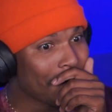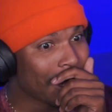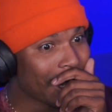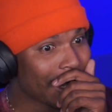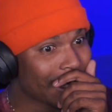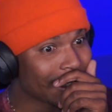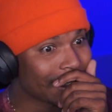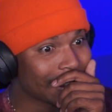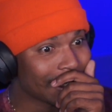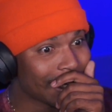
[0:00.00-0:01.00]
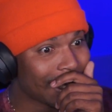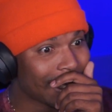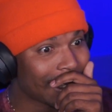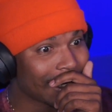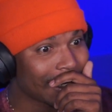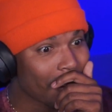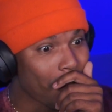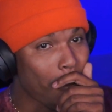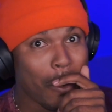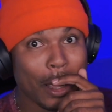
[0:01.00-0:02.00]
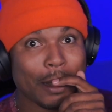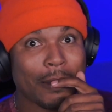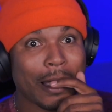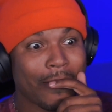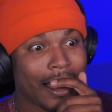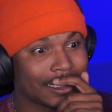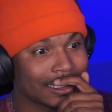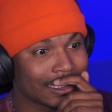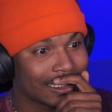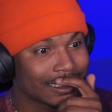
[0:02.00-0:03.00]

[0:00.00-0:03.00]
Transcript: my God! What am I watching?